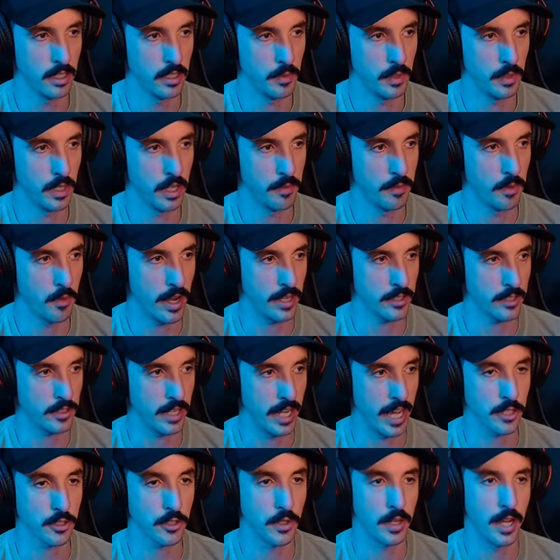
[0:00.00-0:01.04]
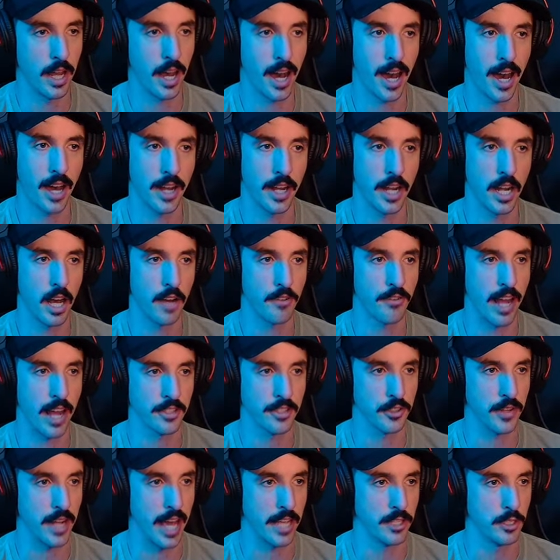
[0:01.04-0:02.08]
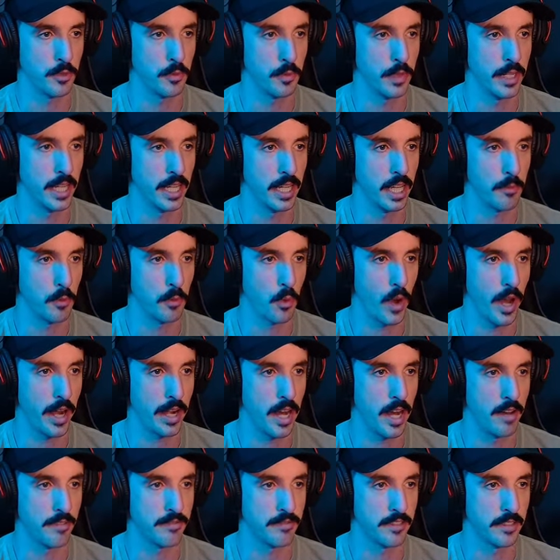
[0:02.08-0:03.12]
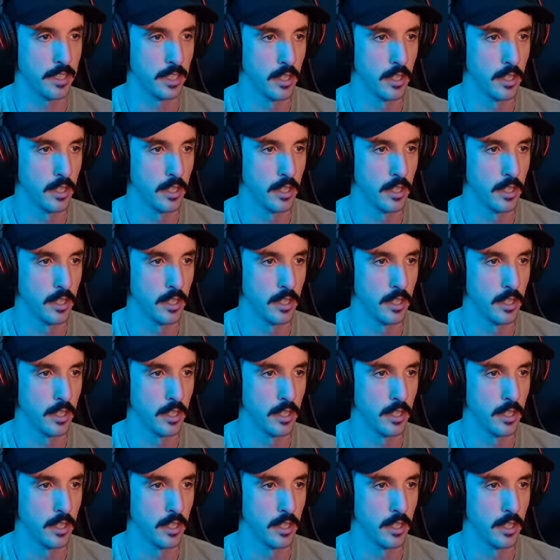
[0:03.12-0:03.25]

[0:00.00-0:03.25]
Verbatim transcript: Did we give him the razzle-dazzle? Not enough razzle-dazzle. We didn't give him quite enough.